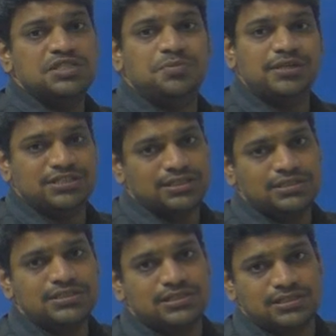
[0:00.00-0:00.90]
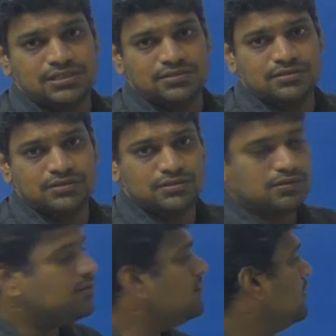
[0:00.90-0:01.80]
speed changer setting.
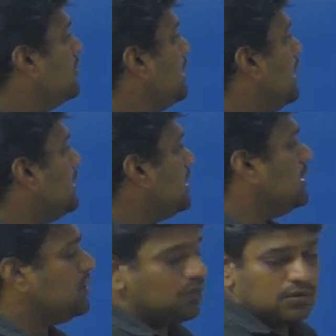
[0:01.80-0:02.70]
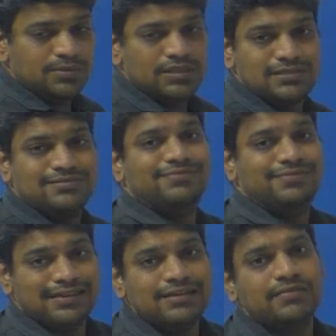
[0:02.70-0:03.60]
So uncontrolled means
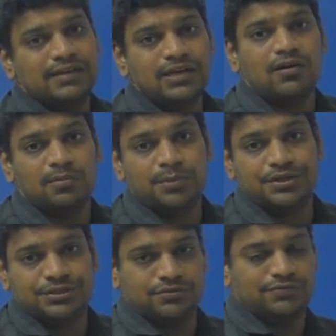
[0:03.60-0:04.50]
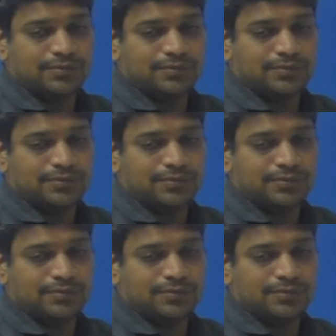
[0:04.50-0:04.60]
free governing operation.